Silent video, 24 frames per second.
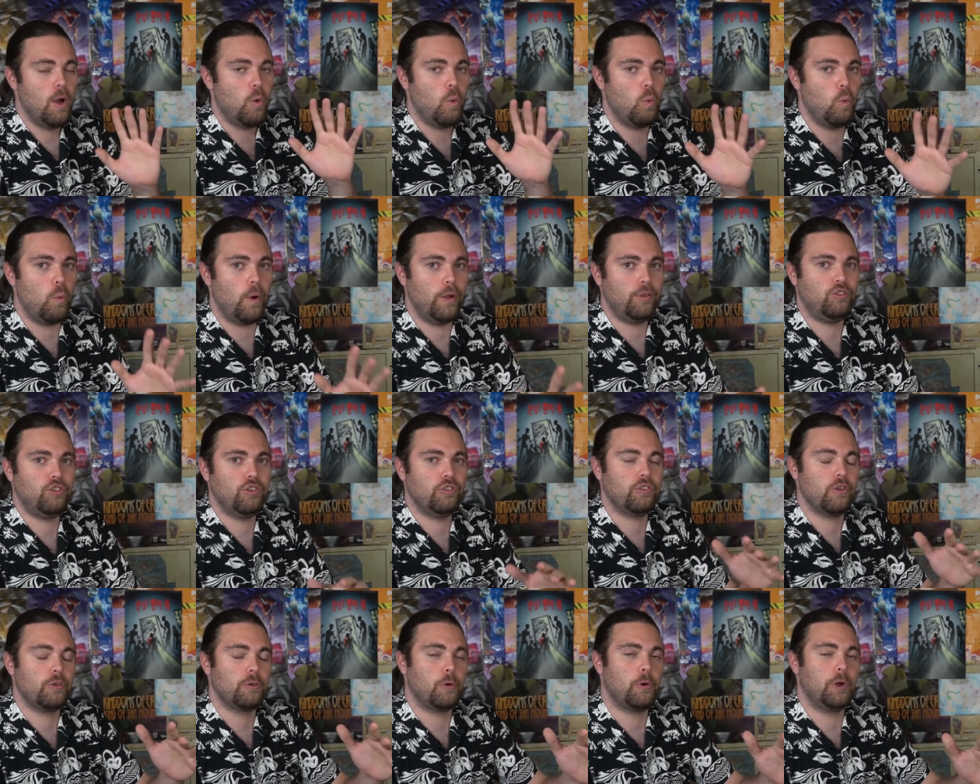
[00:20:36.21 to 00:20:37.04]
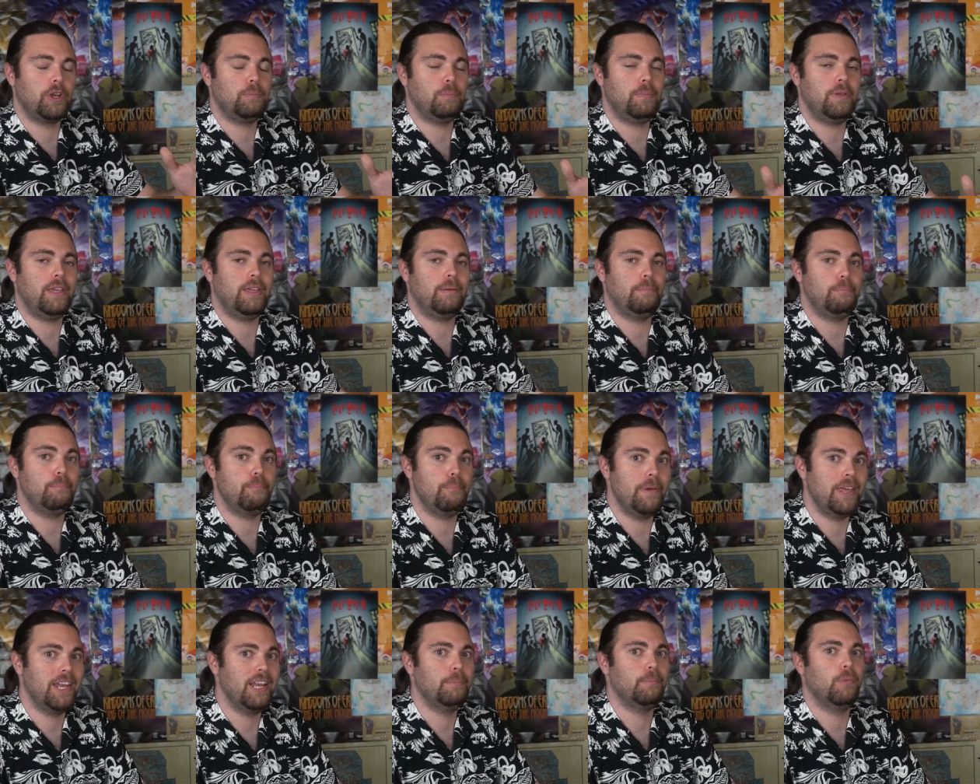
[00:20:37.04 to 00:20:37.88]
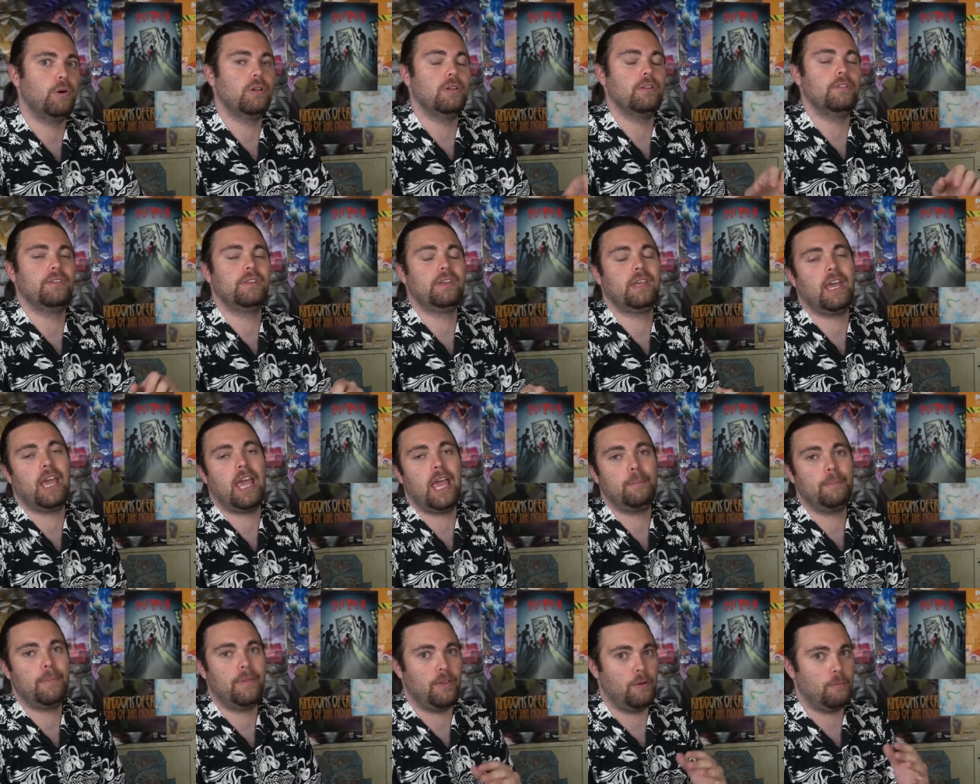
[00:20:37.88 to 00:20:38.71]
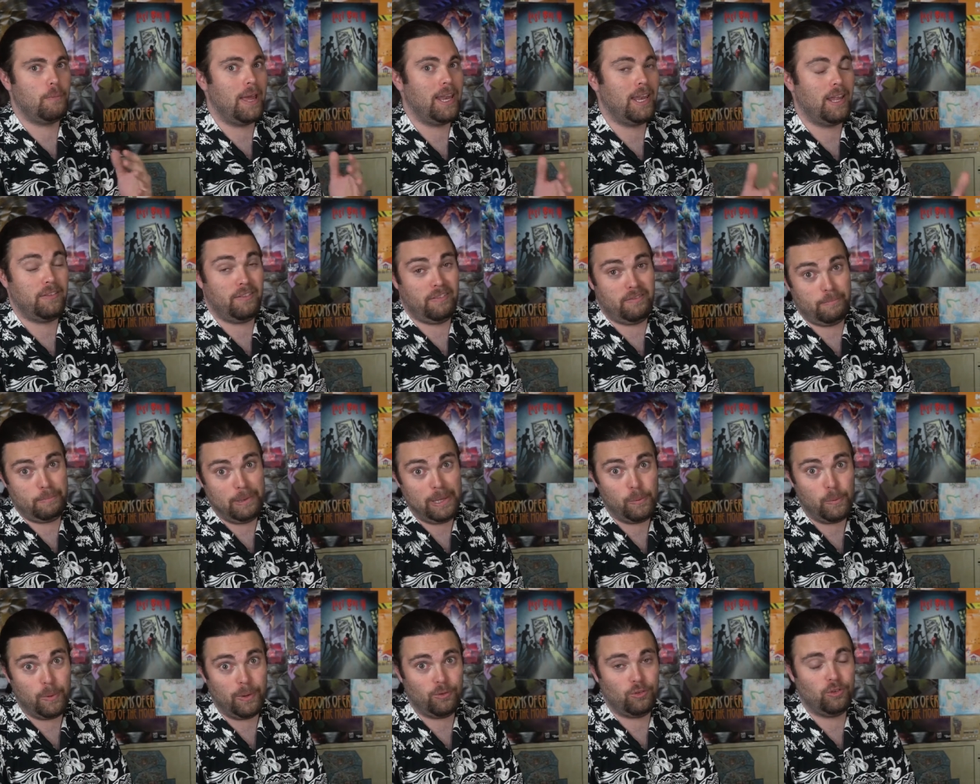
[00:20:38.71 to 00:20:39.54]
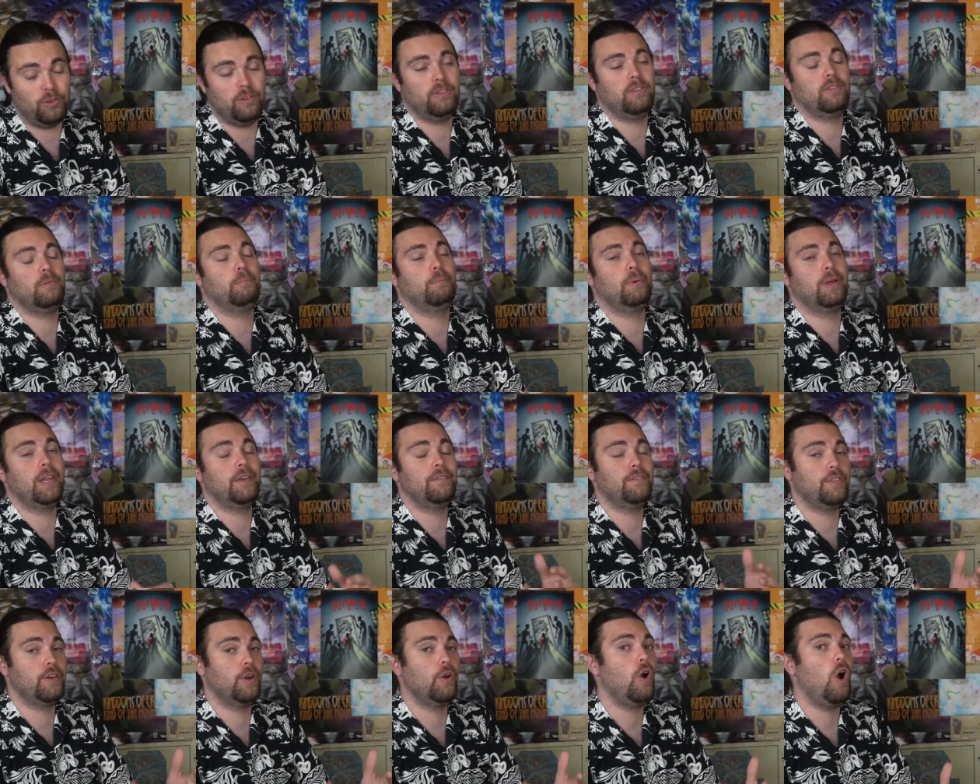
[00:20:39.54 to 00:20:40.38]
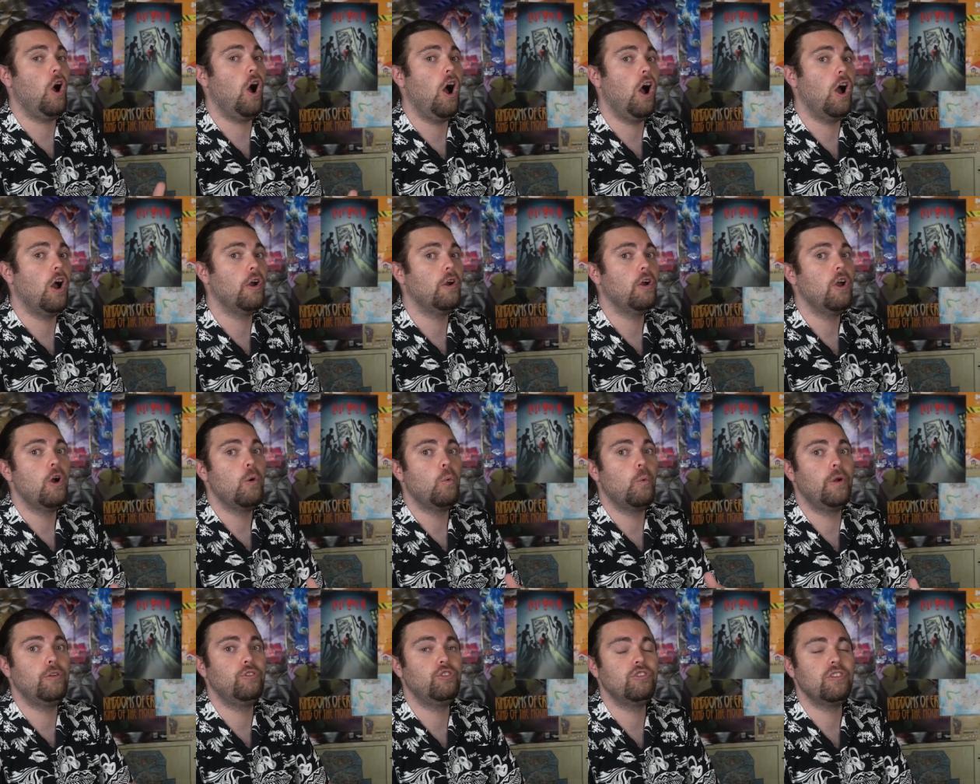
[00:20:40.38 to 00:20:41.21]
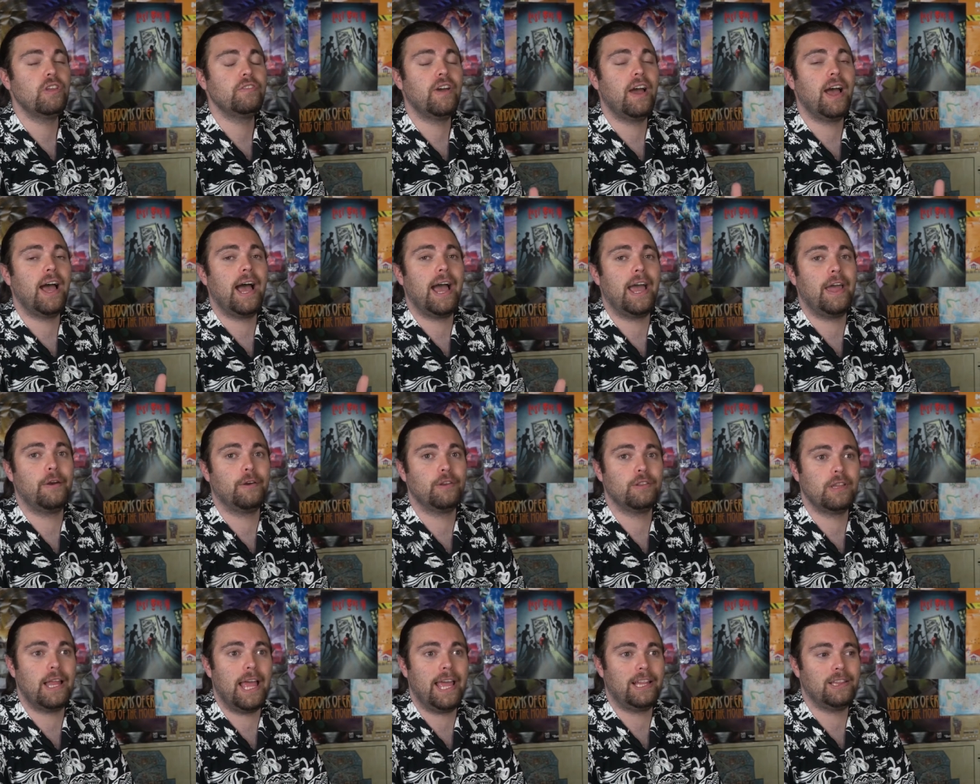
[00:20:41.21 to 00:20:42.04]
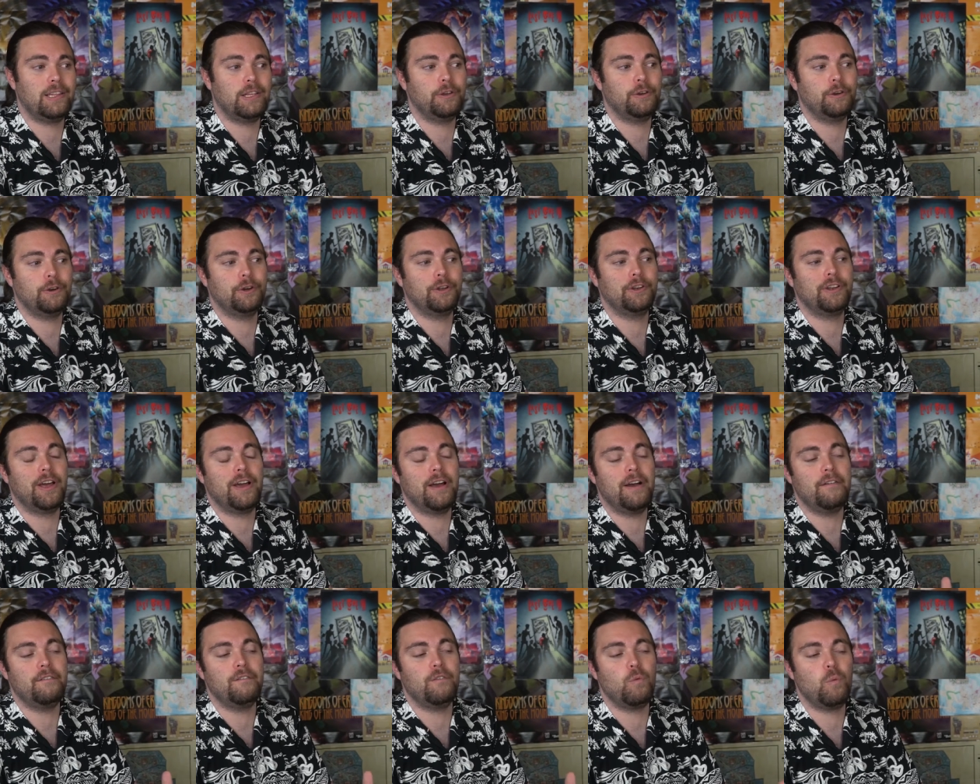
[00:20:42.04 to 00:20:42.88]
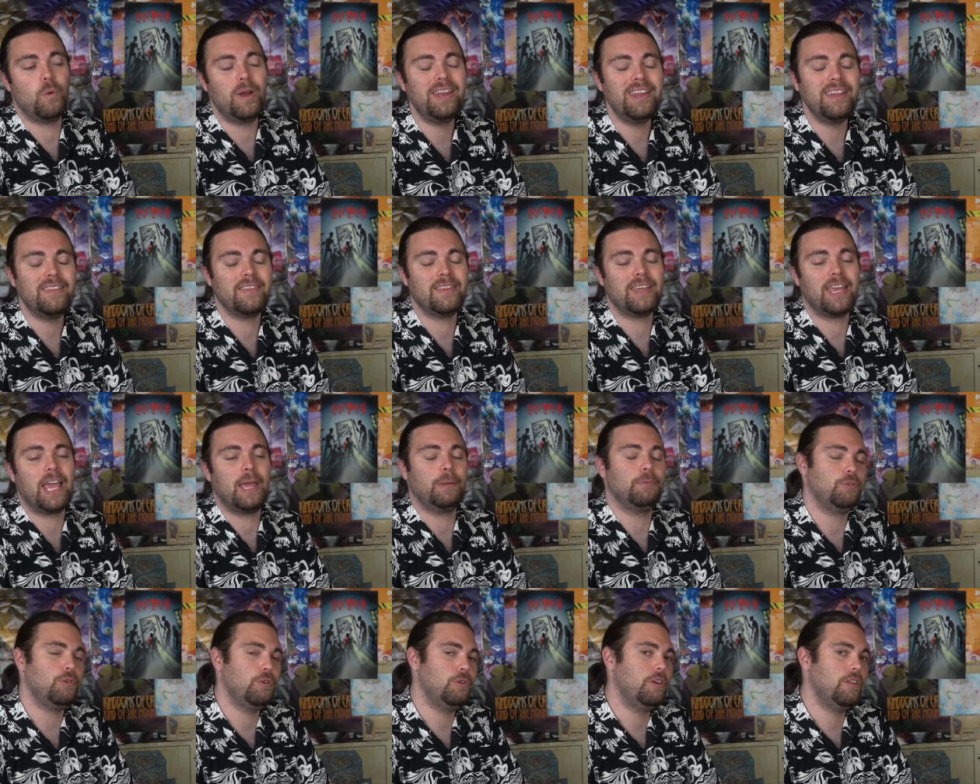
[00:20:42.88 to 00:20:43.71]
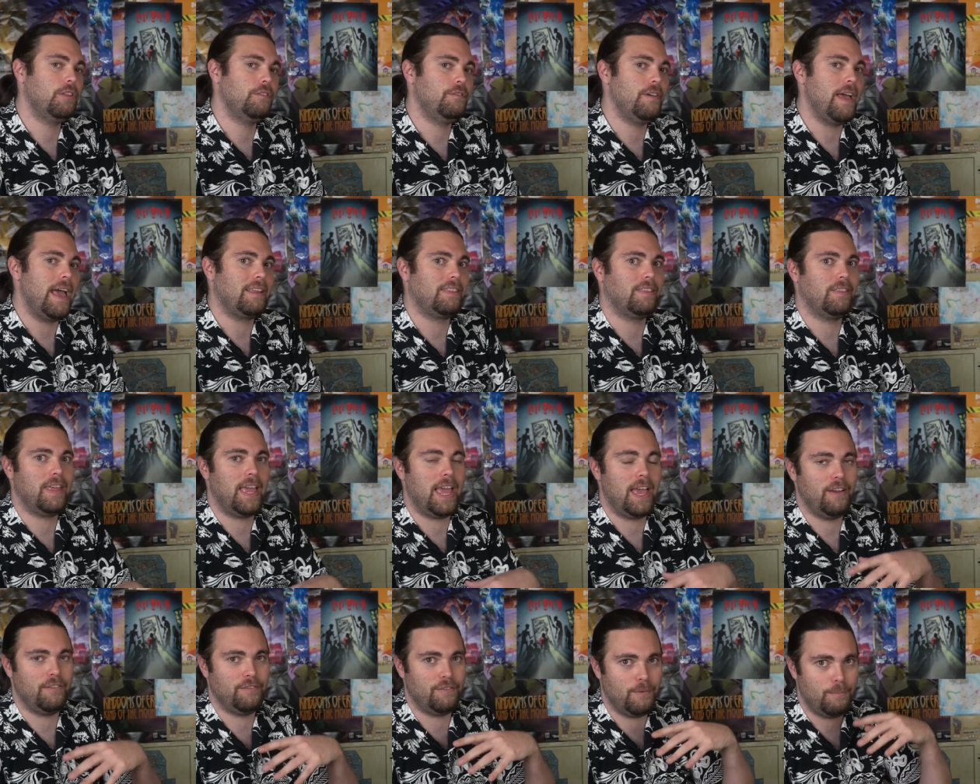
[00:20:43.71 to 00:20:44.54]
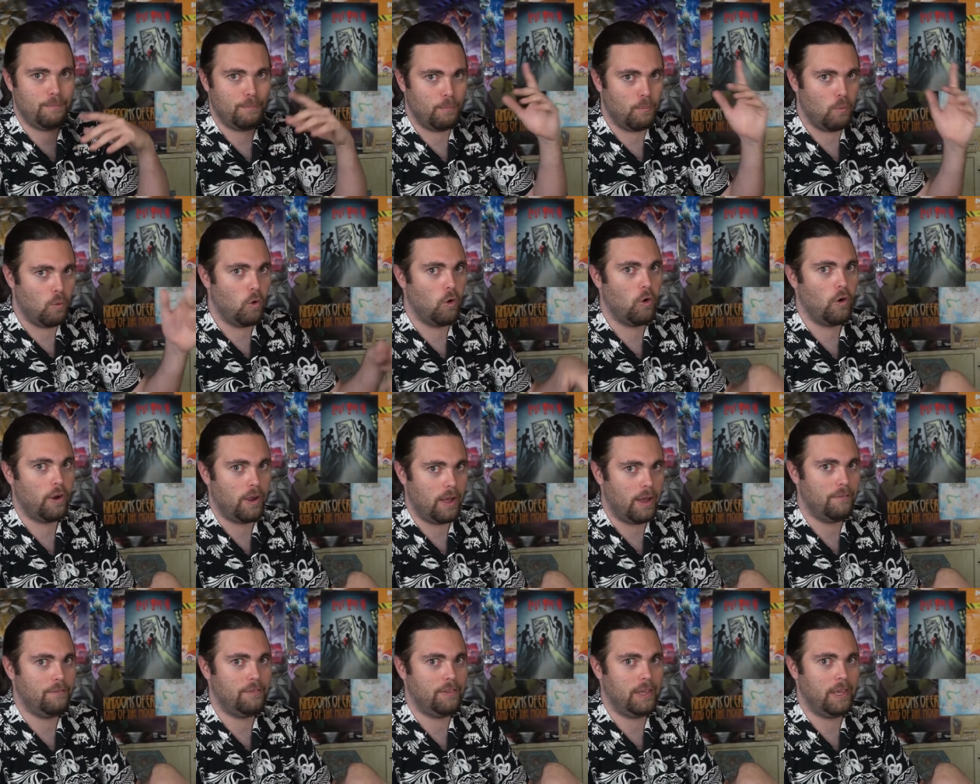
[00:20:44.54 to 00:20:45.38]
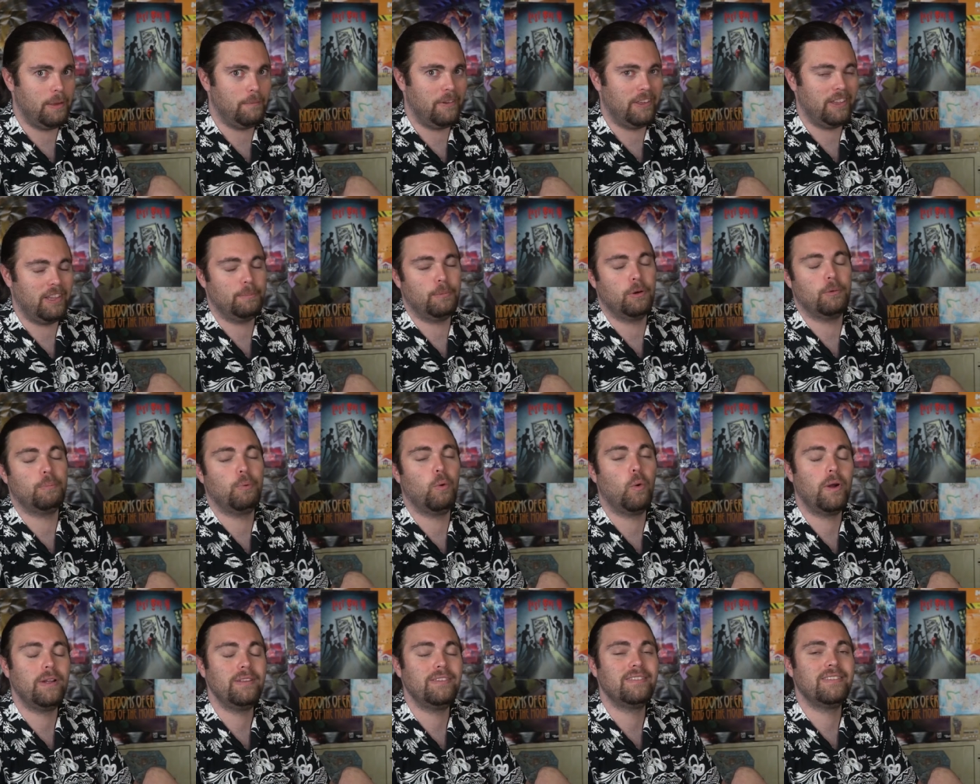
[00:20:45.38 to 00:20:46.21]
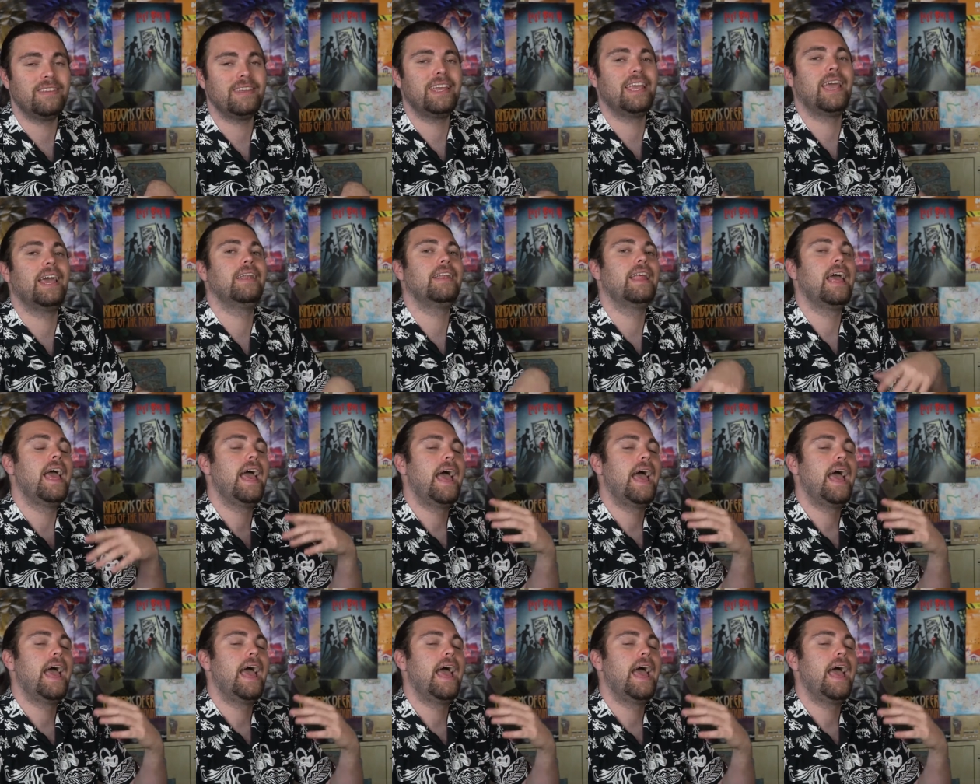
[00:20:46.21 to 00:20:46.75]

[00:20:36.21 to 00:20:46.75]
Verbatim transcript: Witches are going to be minimal in the game, and there might not even be witches, but if there are, witches have a higher likelihood of winning the game due to the fact that they have more of the available points to get,